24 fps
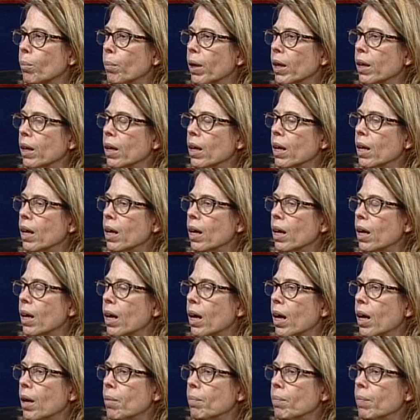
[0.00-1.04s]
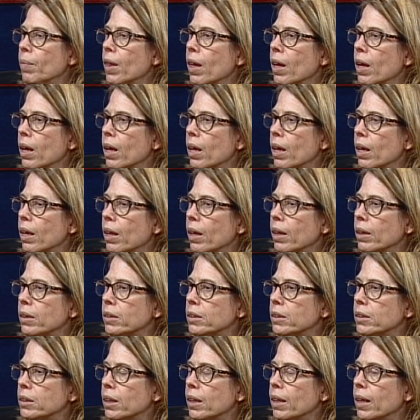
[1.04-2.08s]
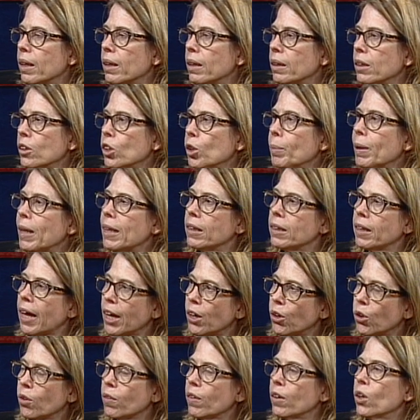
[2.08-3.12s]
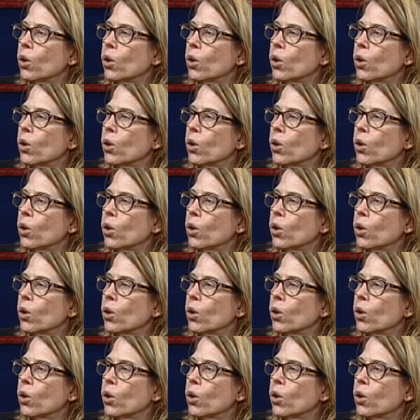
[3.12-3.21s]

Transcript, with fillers: But um, it's a little bit lighter than